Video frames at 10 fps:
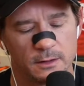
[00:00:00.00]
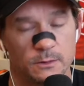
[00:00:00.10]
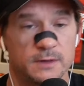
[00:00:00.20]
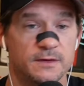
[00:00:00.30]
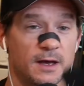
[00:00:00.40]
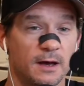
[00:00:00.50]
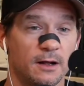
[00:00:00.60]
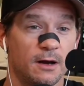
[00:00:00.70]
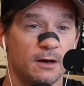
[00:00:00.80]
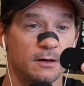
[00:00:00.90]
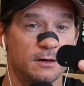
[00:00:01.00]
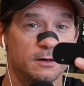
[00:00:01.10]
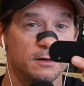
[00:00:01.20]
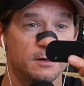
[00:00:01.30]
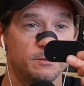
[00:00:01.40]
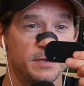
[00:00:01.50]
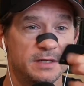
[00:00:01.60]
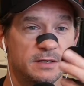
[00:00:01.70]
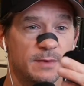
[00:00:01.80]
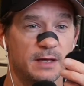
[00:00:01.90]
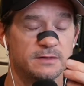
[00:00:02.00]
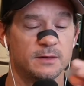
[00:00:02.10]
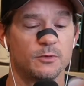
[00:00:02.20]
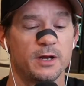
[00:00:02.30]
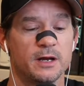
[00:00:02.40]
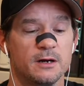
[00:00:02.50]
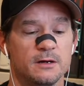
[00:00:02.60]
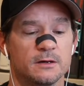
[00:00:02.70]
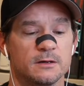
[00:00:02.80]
we've got our piece of mouth tape right here.